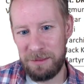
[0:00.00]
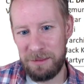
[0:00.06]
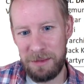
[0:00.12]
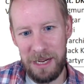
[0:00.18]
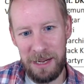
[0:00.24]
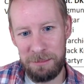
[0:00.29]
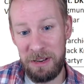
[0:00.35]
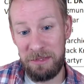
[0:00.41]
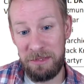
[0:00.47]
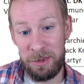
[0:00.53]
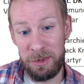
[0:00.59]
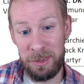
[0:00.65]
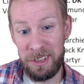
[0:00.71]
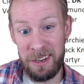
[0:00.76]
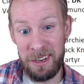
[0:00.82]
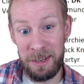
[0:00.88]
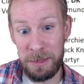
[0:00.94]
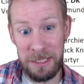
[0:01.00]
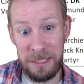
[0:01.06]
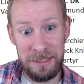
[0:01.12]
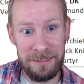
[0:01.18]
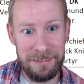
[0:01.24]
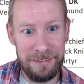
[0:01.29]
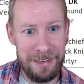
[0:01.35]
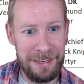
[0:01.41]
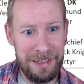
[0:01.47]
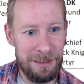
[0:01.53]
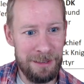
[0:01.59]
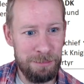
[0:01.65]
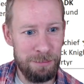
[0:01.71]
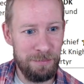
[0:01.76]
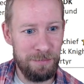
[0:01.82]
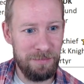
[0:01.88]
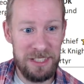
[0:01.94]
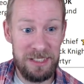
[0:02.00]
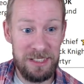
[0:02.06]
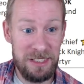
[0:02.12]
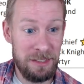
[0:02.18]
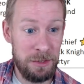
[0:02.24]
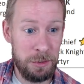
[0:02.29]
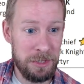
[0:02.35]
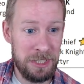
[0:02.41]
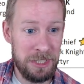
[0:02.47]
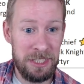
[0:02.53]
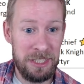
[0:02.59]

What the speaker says: never running Arbor. It's too squishy.